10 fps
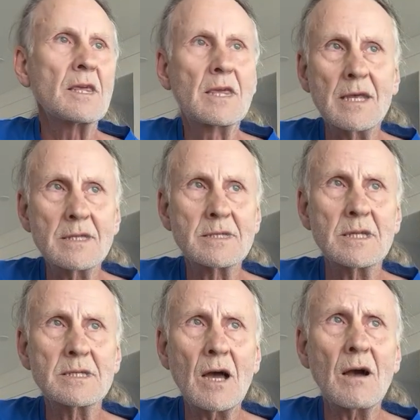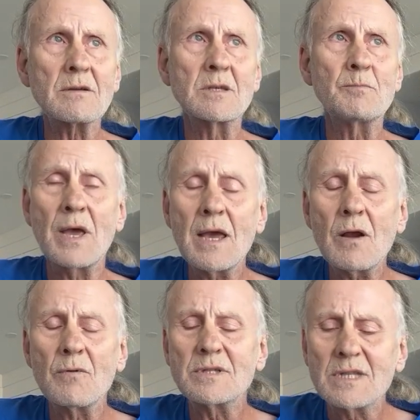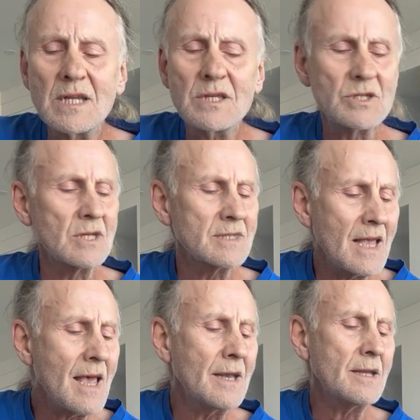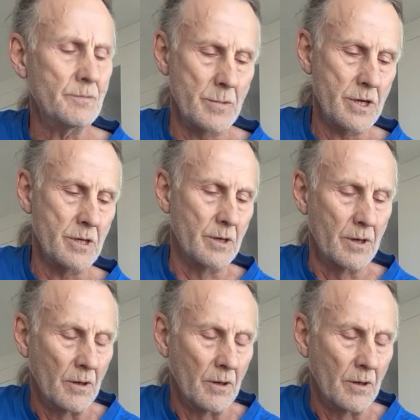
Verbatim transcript: Kids and dogs and parents, teachers and admin.